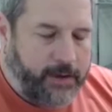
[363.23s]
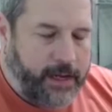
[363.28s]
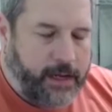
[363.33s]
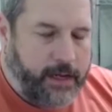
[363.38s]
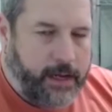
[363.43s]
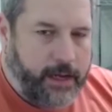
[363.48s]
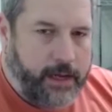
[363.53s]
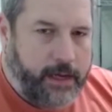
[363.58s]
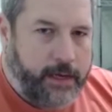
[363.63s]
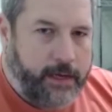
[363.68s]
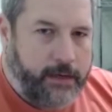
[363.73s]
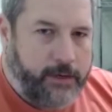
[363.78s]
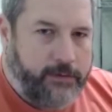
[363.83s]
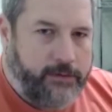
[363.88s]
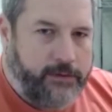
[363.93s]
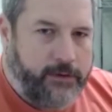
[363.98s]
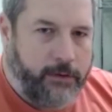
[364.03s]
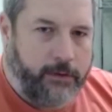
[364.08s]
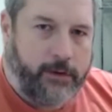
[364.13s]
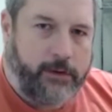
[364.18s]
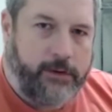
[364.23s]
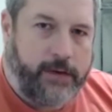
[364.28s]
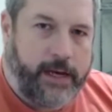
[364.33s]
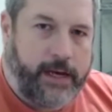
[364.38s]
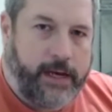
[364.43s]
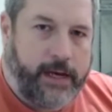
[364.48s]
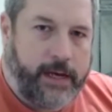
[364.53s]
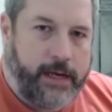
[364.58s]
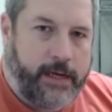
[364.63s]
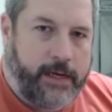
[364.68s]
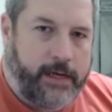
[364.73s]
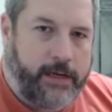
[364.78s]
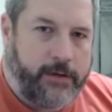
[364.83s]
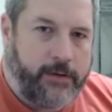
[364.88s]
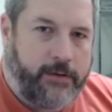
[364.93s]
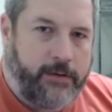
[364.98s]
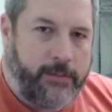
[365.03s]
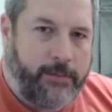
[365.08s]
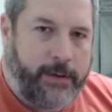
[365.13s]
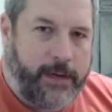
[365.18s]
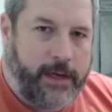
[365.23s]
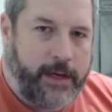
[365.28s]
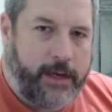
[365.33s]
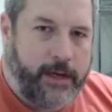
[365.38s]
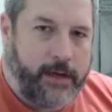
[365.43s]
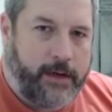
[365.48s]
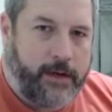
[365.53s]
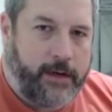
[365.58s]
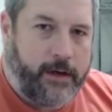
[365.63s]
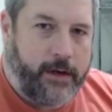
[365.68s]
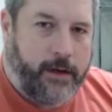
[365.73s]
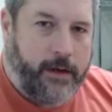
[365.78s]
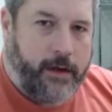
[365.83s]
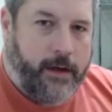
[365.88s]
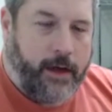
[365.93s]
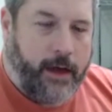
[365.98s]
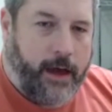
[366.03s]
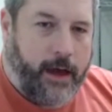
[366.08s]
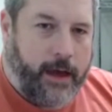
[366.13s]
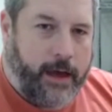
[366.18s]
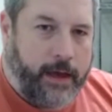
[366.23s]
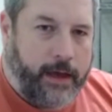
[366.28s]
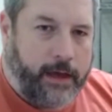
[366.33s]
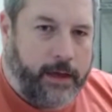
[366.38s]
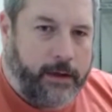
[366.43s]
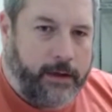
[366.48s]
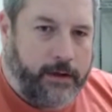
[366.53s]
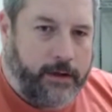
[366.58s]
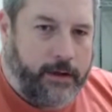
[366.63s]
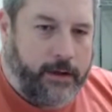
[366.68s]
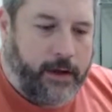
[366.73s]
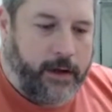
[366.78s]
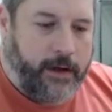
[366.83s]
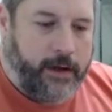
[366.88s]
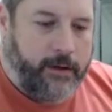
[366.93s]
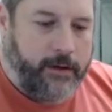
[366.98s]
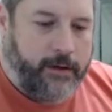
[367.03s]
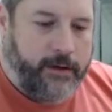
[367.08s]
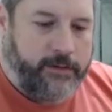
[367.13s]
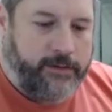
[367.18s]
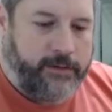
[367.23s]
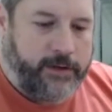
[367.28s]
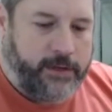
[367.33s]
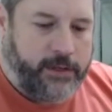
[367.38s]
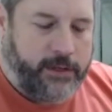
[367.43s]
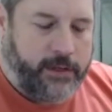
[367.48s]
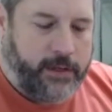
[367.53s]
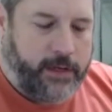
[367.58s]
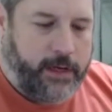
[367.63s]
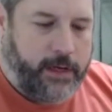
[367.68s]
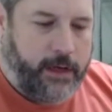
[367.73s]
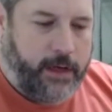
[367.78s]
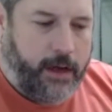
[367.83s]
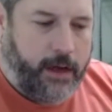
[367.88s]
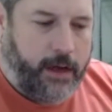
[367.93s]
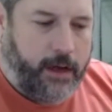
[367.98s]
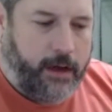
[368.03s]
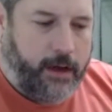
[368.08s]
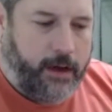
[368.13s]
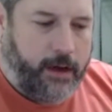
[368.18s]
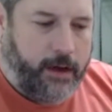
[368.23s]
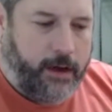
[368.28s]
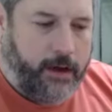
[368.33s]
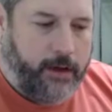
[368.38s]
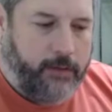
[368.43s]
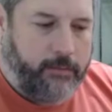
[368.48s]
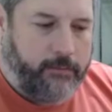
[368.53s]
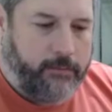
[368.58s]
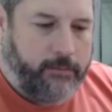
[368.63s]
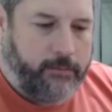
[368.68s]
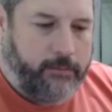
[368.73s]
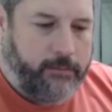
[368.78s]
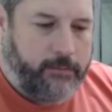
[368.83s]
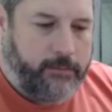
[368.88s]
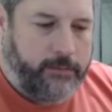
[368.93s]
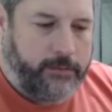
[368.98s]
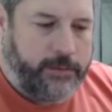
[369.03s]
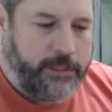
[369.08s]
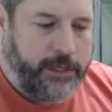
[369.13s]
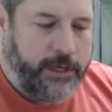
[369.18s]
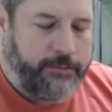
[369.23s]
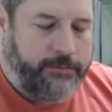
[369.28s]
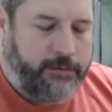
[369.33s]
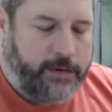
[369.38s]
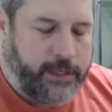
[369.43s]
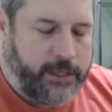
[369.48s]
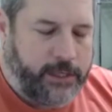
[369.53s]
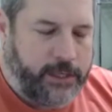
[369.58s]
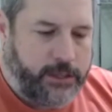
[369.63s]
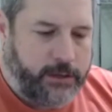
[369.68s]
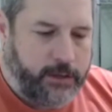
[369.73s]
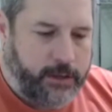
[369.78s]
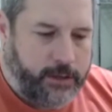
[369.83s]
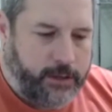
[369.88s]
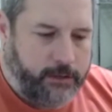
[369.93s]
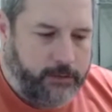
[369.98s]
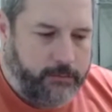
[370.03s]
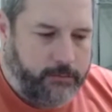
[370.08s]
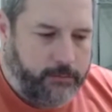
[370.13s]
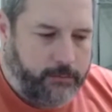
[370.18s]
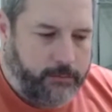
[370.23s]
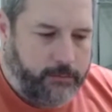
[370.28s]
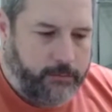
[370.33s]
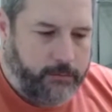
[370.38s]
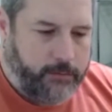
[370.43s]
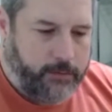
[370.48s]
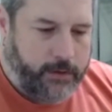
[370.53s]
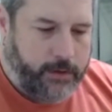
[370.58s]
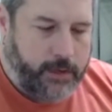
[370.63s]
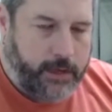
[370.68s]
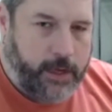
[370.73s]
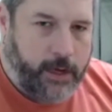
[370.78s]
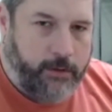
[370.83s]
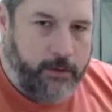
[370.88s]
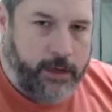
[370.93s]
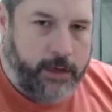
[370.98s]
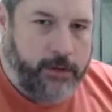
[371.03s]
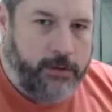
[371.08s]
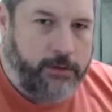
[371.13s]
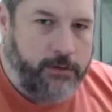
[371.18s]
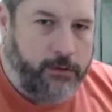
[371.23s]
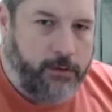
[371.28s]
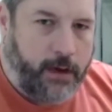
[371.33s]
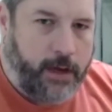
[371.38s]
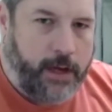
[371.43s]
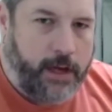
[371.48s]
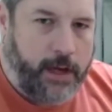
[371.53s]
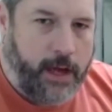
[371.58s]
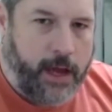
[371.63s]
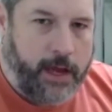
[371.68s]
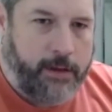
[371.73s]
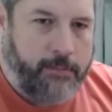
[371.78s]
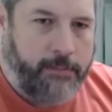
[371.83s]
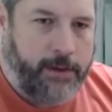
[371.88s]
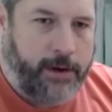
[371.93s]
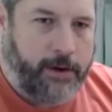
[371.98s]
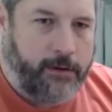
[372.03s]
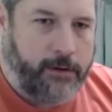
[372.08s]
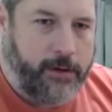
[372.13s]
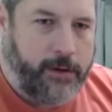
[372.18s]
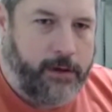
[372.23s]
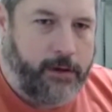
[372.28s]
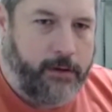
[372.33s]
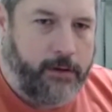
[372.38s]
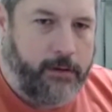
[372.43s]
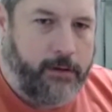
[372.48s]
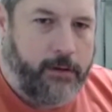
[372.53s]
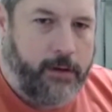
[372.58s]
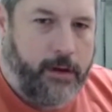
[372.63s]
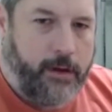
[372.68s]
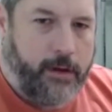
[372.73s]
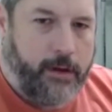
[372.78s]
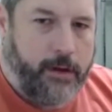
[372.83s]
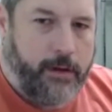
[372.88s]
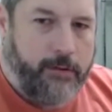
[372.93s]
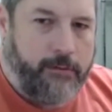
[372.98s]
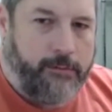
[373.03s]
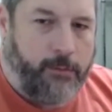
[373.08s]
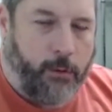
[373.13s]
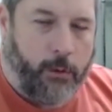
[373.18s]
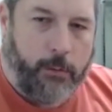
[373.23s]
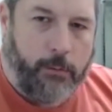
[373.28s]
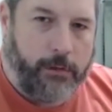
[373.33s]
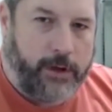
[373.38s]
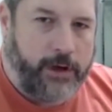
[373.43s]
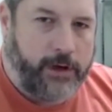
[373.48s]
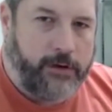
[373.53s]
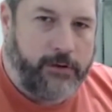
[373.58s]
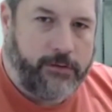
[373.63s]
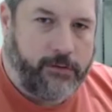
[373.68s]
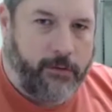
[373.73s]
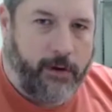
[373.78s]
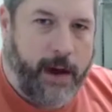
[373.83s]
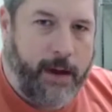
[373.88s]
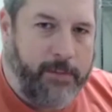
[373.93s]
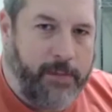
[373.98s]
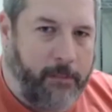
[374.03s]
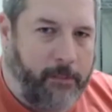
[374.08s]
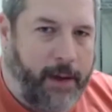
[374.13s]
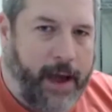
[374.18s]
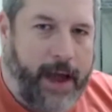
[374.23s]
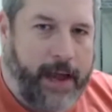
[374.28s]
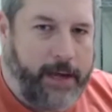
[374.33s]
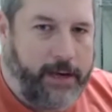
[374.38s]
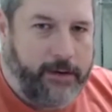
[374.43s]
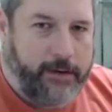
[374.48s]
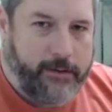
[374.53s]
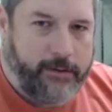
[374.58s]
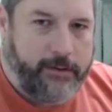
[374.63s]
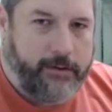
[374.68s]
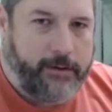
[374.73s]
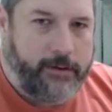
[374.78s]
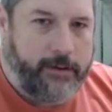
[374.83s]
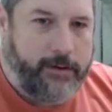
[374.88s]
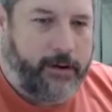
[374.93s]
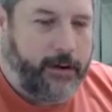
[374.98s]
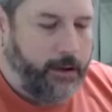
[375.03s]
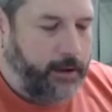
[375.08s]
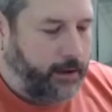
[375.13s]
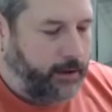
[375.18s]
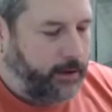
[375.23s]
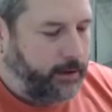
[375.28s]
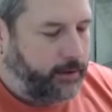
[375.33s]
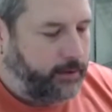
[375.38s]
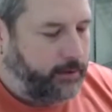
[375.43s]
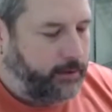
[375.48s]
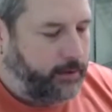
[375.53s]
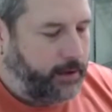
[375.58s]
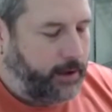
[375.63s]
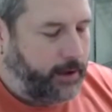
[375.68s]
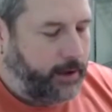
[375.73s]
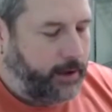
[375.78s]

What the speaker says: data in, serial data in to the pin, and essentially shift register it, you know, into a parallel form where you can just grab the byte, and